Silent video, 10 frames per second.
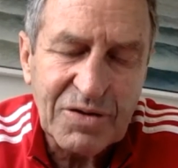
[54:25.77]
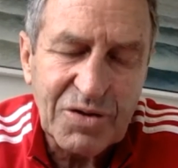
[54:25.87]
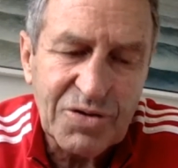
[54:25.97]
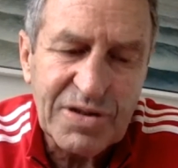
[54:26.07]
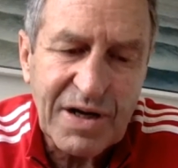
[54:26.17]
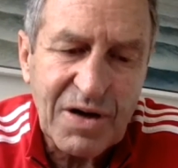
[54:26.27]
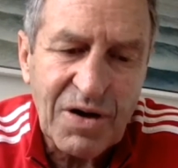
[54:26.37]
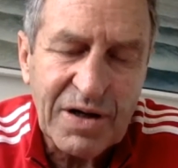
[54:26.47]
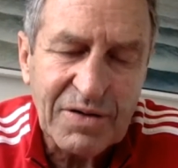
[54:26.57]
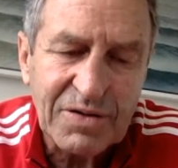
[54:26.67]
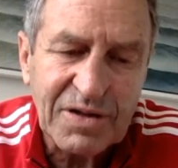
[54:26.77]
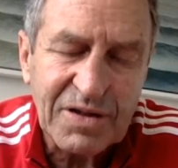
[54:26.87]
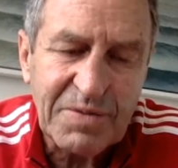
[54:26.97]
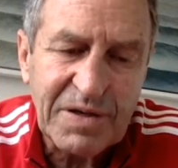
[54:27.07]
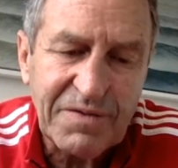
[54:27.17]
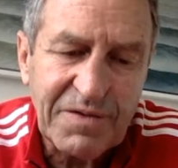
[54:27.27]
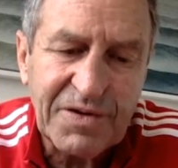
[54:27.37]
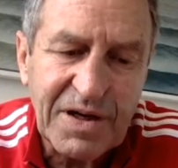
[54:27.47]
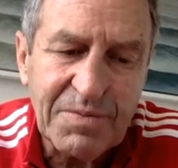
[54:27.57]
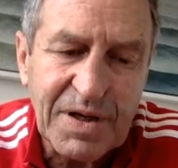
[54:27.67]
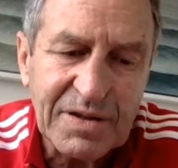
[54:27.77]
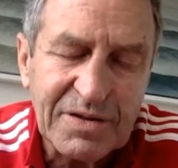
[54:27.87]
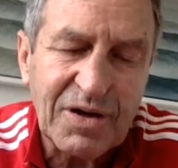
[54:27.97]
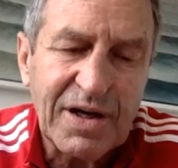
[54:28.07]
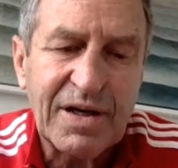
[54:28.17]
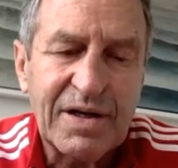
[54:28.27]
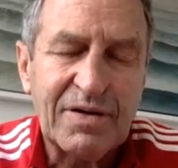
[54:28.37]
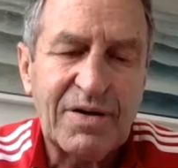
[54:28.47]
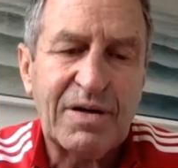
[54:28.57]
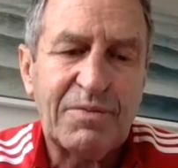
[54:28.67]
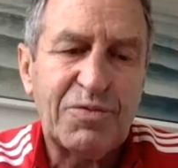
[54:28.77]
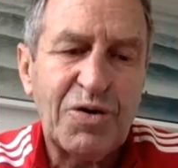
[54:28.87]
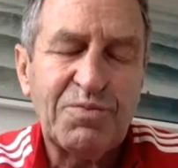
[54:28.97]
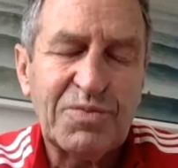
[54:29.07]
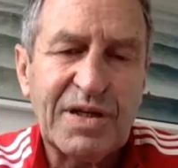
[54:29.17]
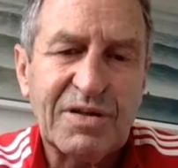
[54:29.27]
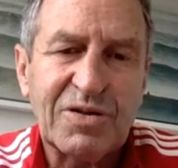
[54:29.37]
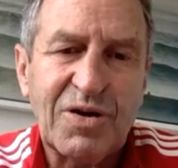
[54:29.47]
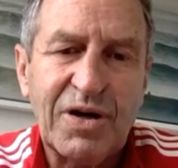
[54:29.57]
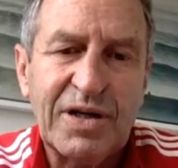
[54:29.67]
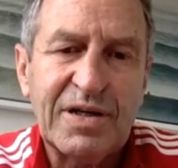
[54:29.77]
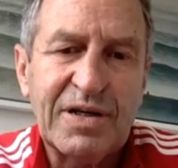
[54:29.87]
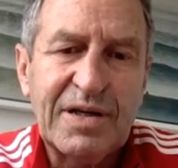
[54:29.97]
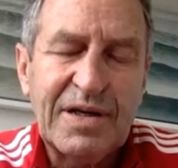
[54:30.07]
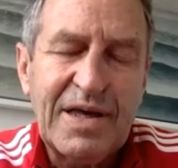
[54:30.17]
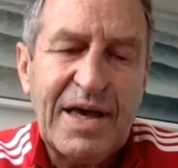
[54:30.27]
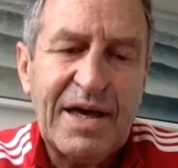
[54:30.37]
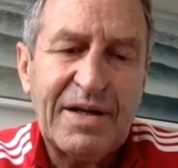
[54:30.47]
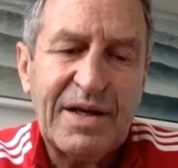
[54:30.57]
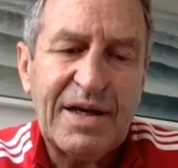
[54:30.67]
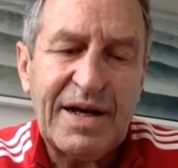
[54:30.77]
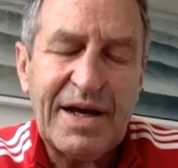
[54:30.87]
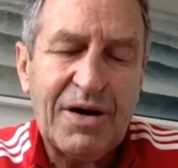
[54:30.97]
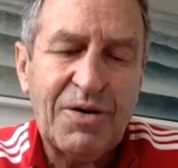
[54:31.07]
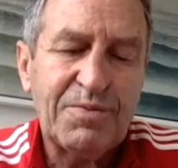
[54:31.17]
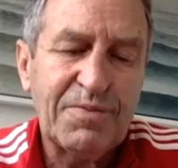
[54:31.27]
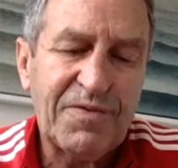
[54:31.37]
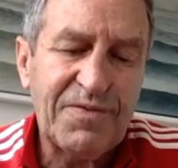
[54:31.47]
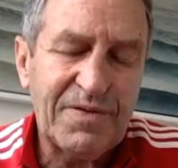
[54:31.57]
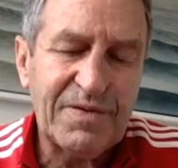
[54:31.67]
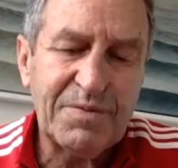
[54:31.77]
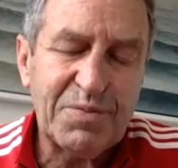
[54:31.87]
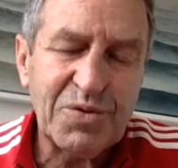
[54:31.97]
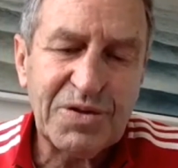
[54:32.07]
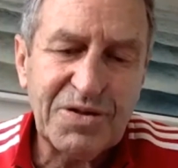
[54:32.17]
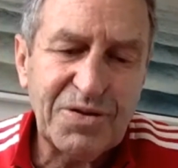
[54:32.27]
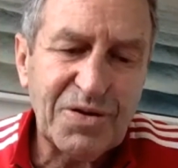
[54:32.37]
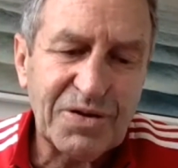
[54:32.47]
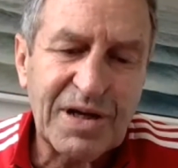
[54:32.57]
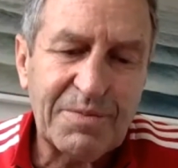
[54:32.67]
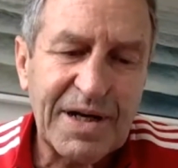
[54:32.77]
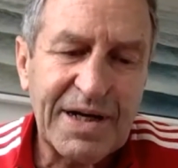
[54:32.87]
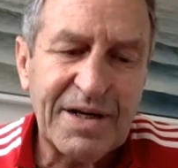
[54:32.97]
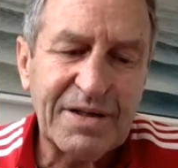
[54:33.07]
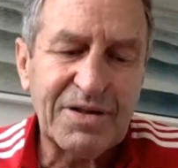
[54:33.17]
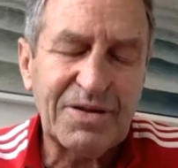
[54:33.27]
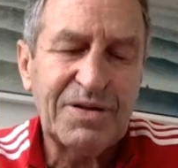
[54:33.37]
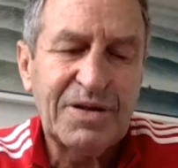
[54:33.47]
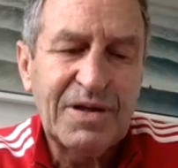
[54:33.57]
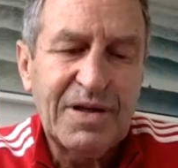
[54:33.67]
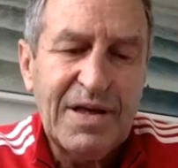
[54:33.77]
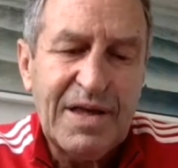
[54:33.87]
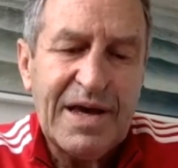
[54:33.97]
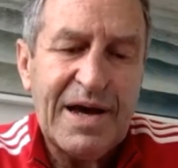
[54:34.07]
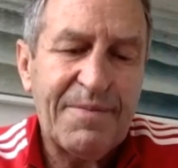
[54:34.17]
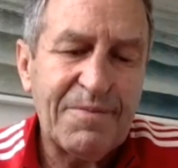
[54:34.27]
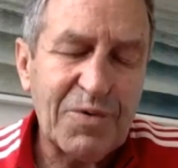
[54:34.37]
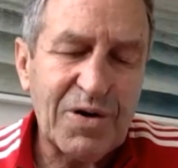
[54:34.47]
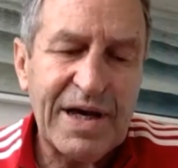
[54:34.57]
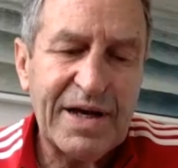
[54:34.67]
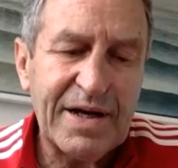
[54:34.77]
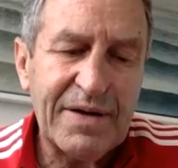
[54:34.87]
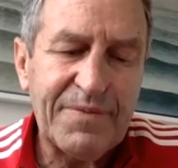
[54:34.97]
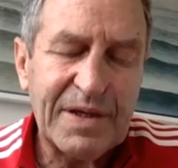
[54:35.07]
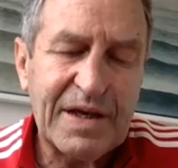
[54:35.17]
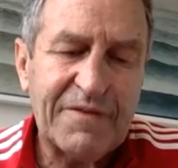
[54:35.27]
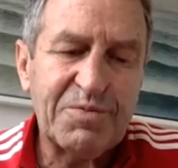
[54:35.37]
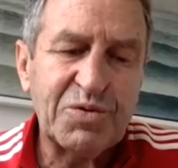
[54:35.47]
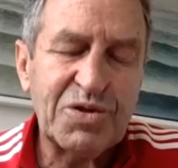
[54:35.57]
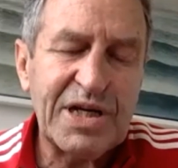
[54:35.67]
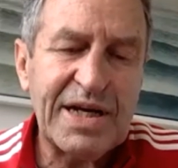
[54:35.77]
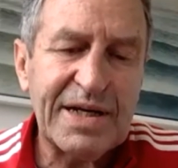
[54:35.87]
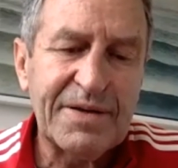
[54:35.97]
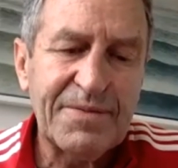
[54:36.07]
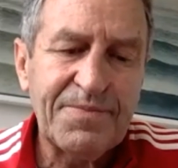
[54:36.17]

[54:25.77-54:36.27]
Tuesday night. I was going to spend 15 minutes. I had a room set aside at our home the boys knew not to come running into, where I had a comfortable chair,